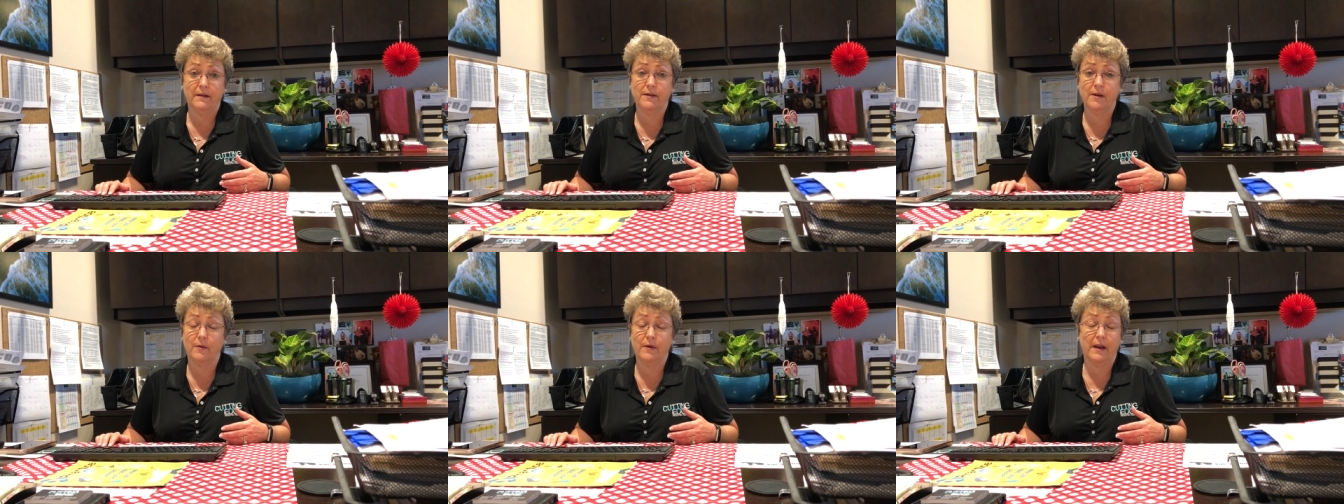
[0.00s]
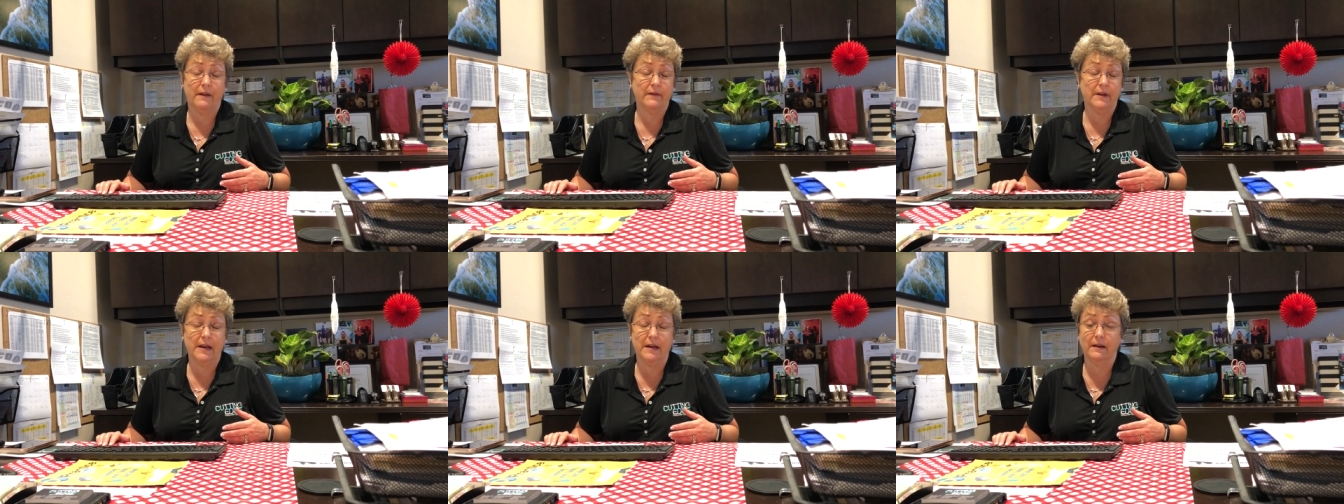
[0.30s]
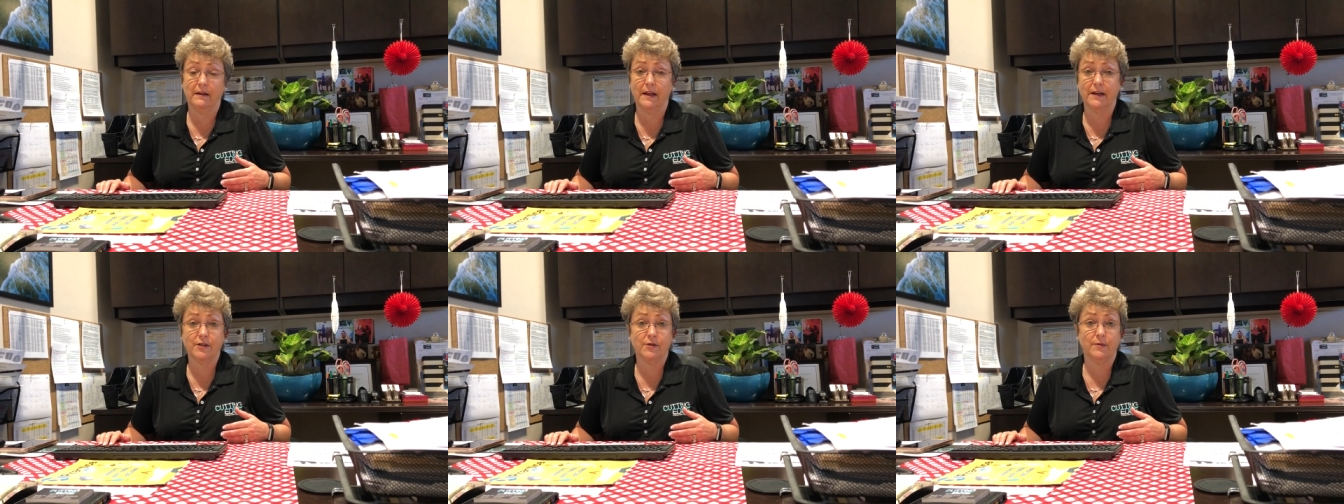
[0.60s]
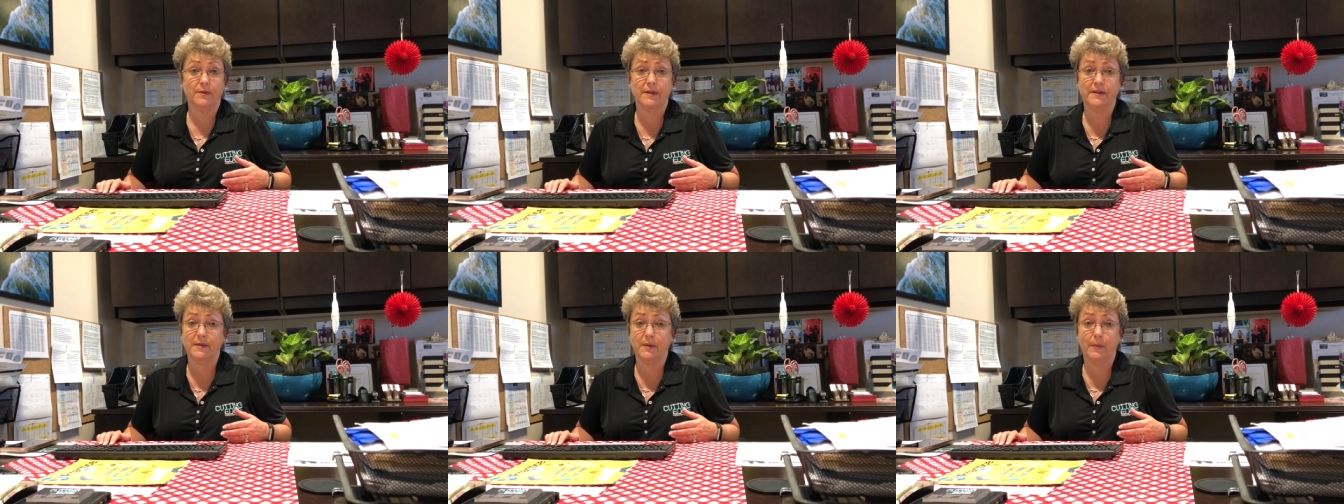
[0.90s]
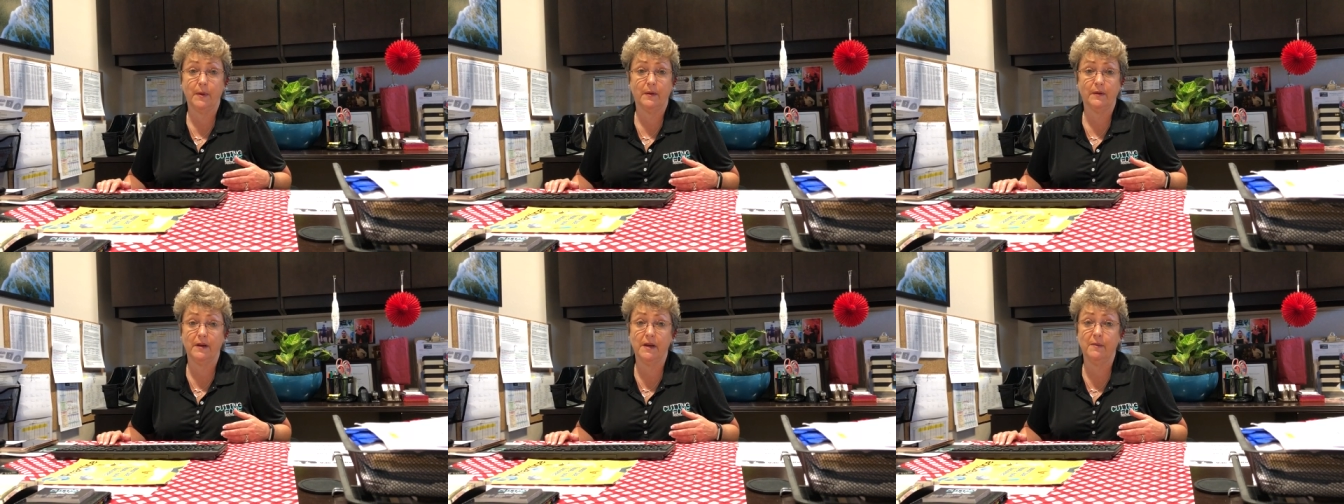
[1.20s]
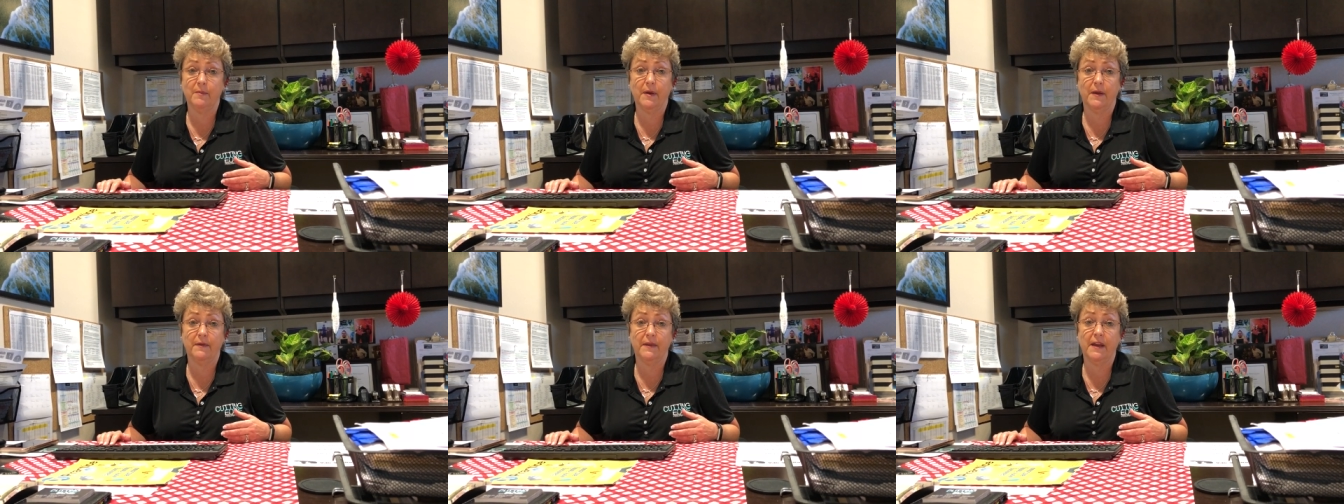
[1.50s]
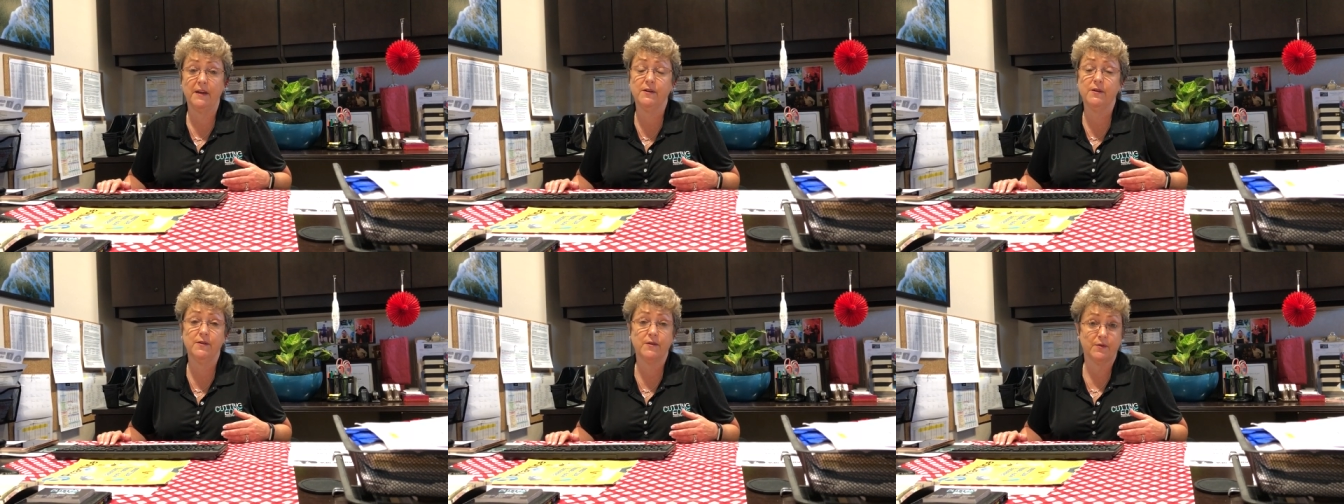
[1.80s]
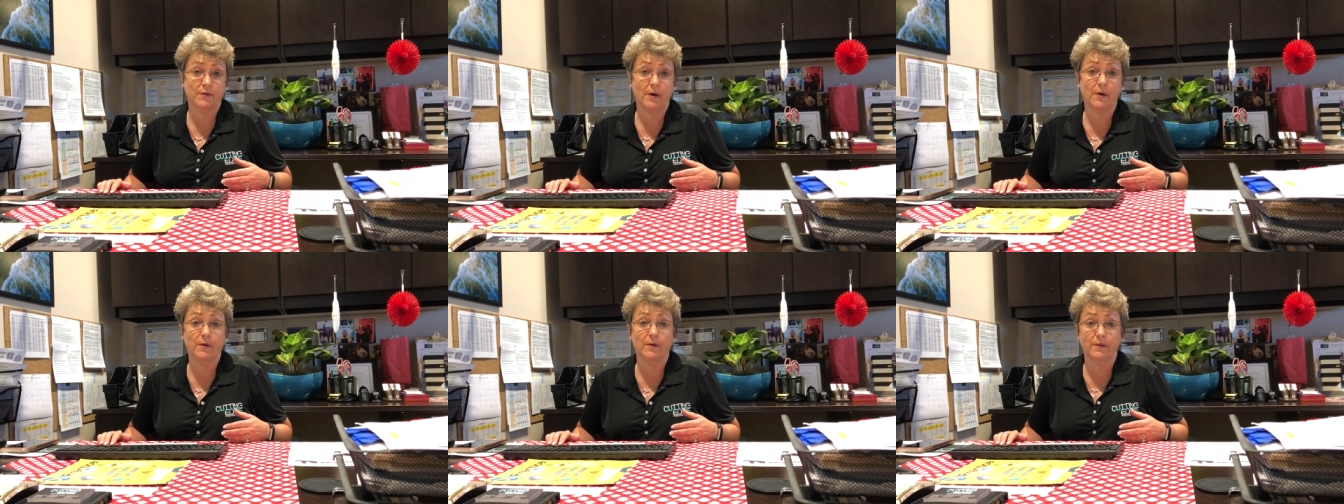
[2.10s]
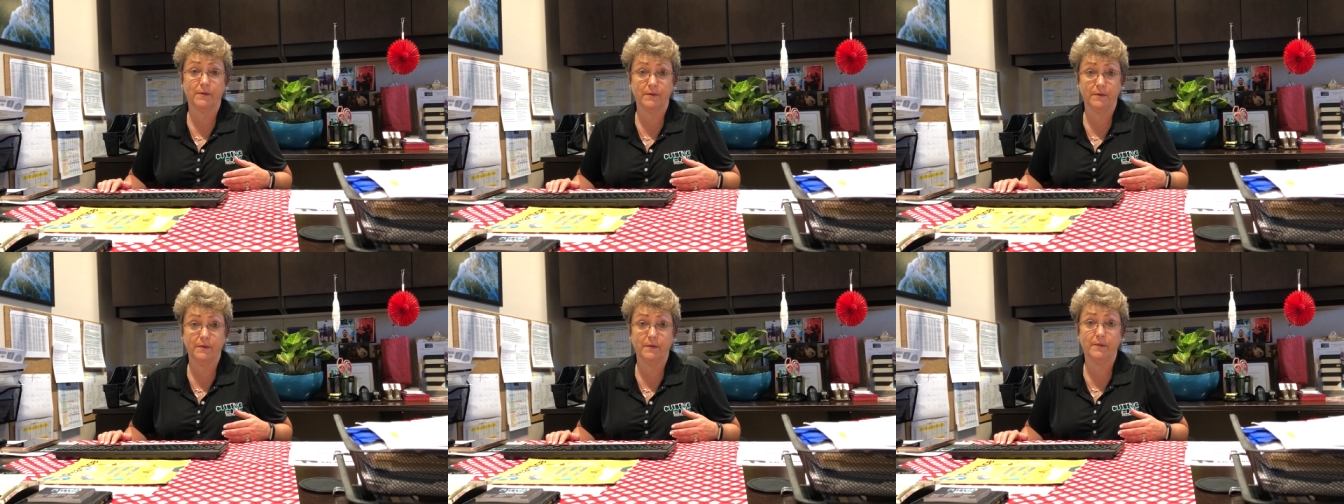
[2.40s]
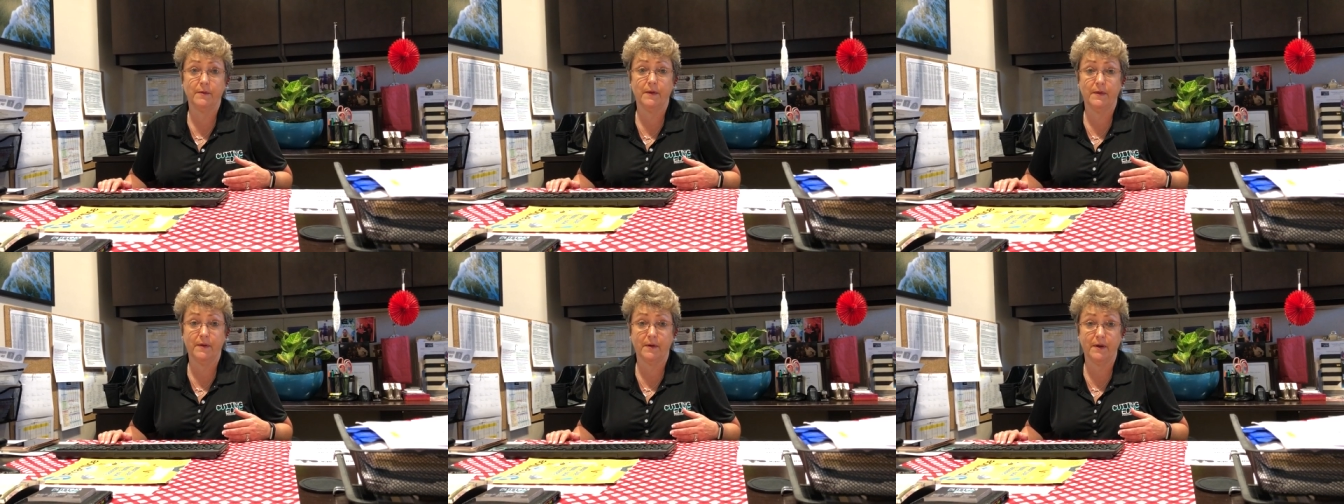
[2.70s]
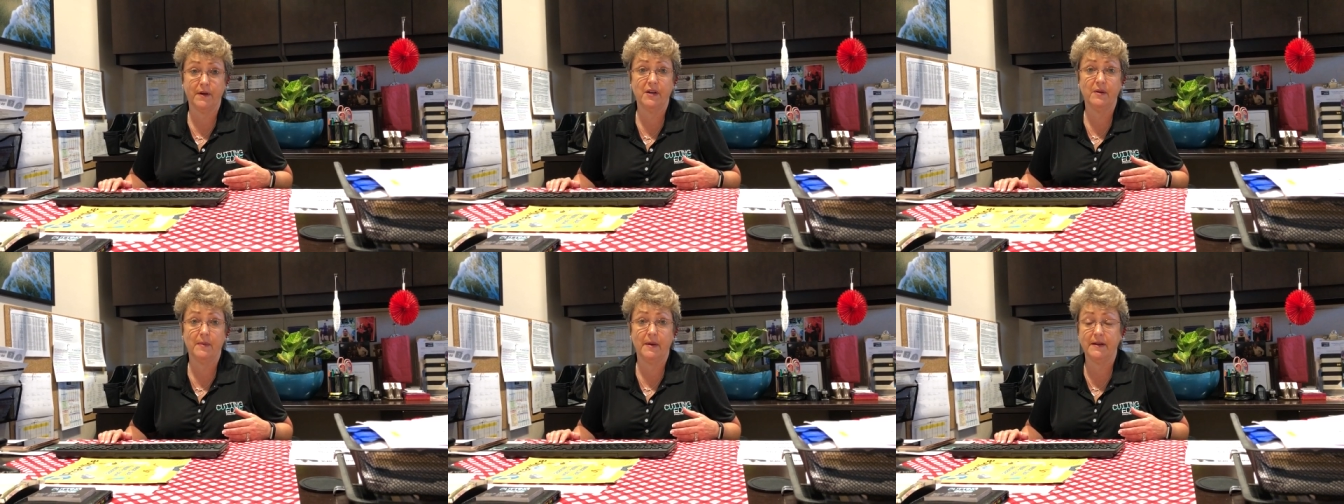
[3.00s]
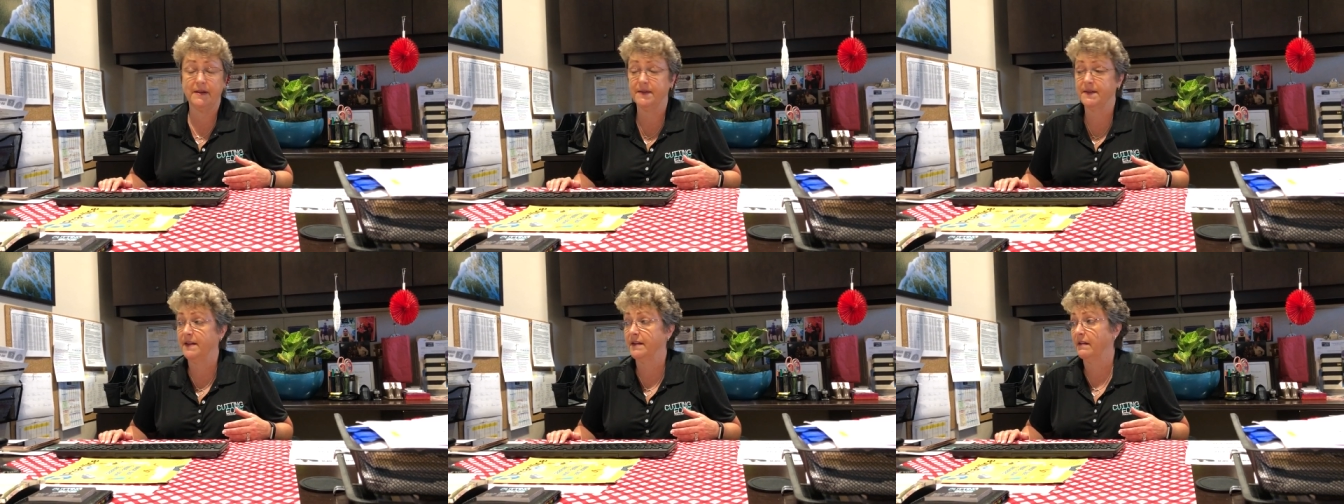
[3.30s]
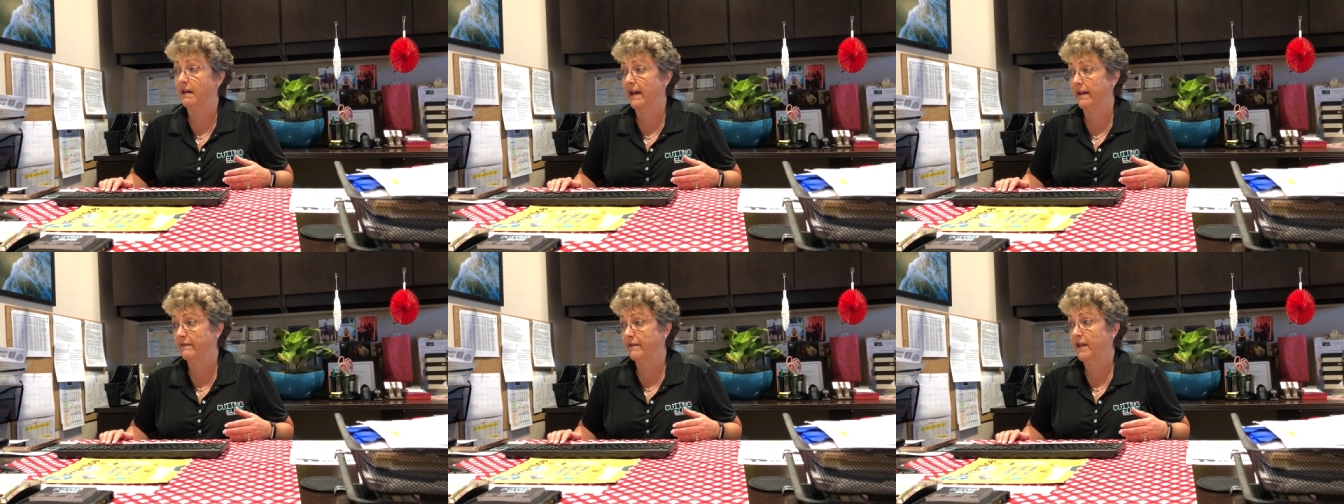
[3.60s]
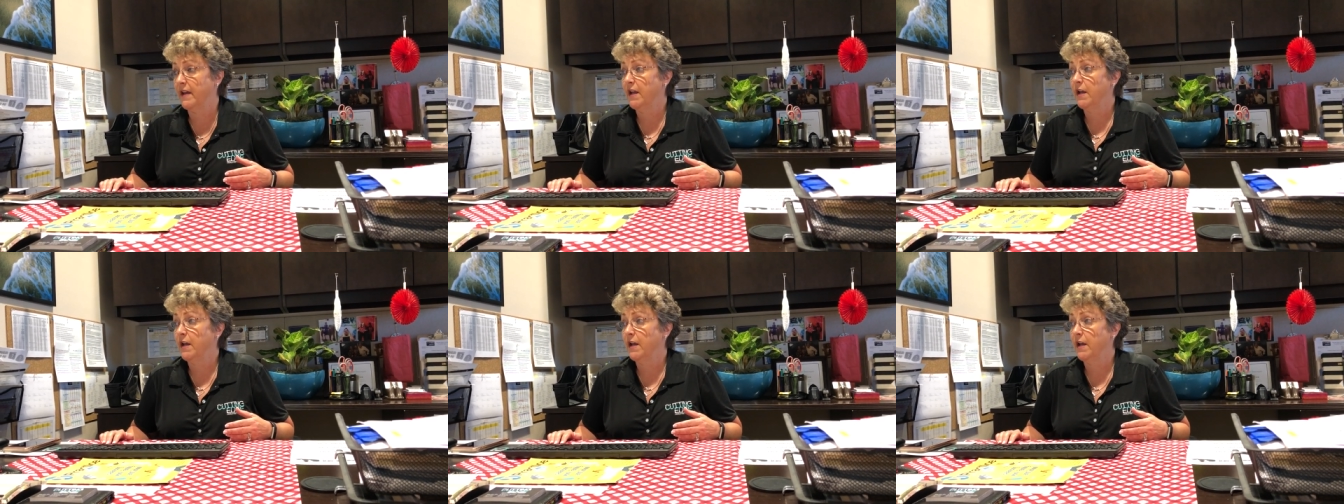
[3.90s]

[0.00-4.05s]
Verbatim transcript: don't have an intellectual disability, but they do struggle with their independence in life.